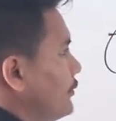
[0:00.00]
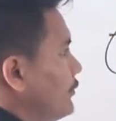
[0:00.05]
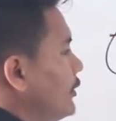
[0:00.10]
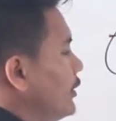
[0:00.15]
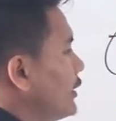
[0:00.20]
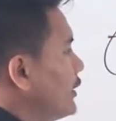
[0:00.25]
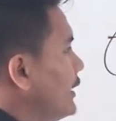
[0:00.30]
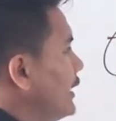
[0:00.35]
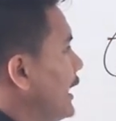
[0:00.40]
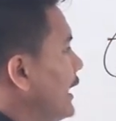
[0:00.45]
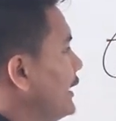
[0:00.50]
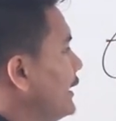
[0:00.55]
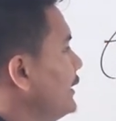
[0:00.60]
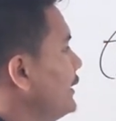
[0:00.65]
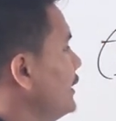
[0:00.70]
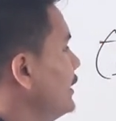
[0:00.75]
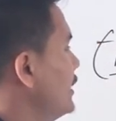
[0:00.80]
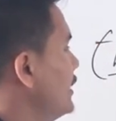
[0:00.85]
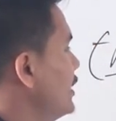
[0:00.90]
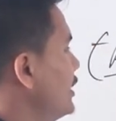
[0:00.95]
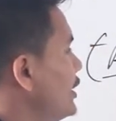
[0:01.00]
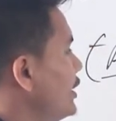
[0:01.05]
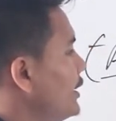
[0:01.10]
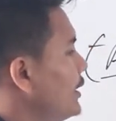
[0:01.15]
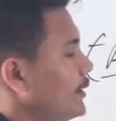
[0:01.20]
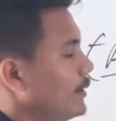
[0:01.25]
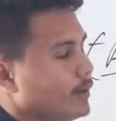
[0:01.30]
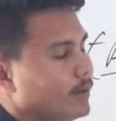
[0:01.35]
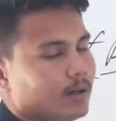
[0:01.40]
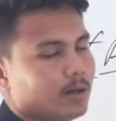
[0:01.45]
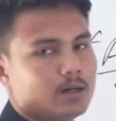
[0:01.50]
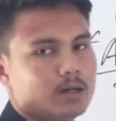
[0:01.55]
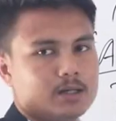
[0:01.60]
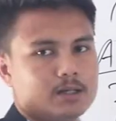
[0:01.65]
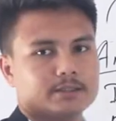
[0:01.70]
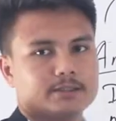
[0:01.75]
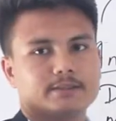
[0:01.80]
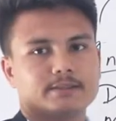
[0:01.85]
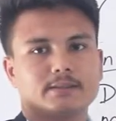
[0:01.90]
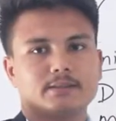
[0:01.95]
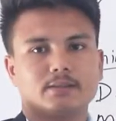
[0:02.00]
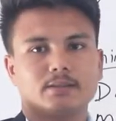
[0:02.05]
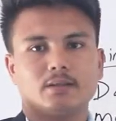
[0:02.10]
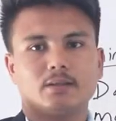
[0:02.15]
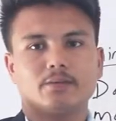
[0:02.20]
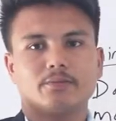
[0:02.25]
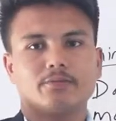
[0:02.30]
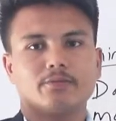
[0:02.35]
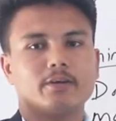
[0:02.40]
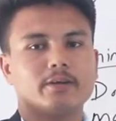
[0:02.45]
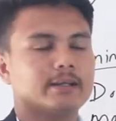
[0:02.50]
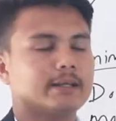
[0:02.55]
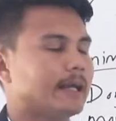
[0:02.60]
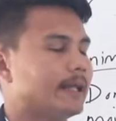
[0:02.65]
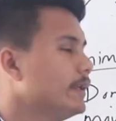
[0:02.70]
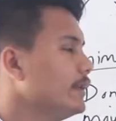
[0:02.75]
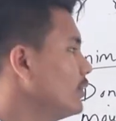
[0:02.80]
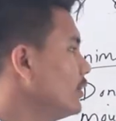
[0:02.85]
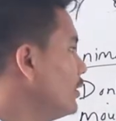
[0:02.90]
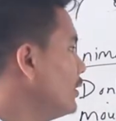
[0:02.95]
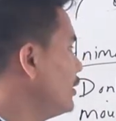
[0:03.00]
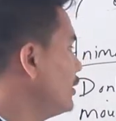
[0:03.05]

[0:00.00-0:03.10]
for carrying us or for carrying